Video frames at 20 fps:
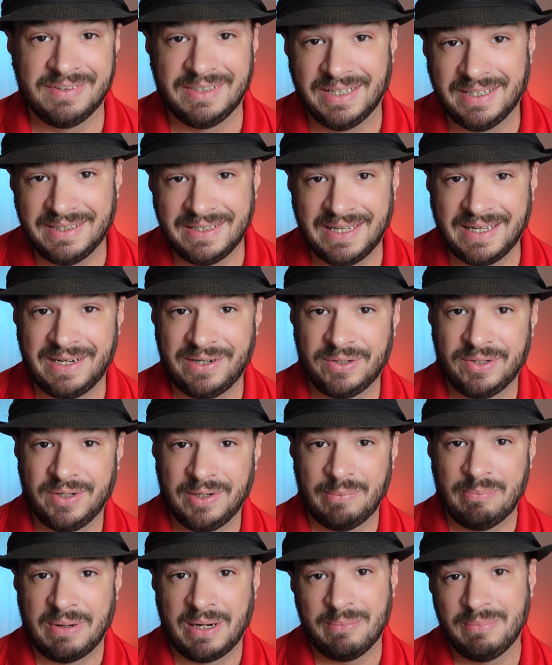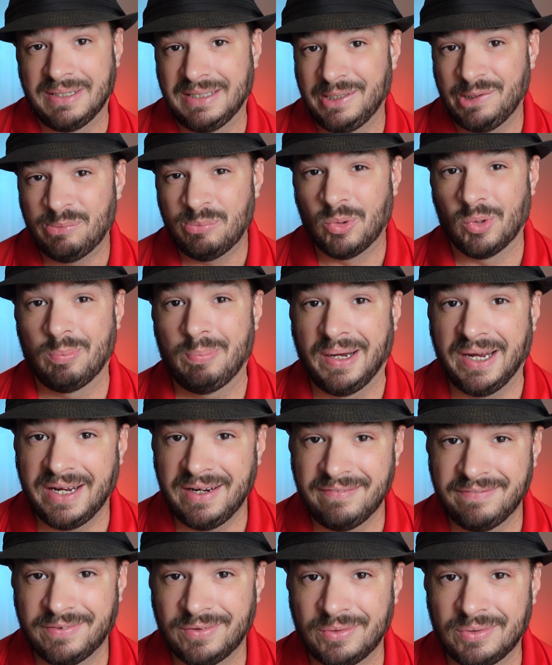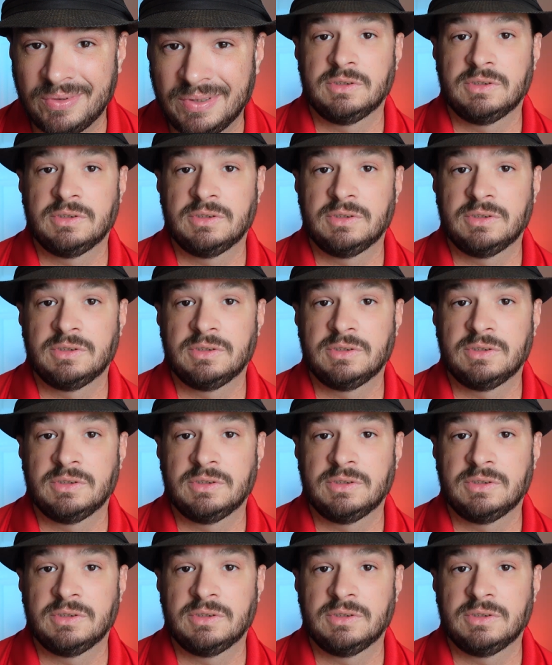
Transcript: done that. I heard it might be a little more painful.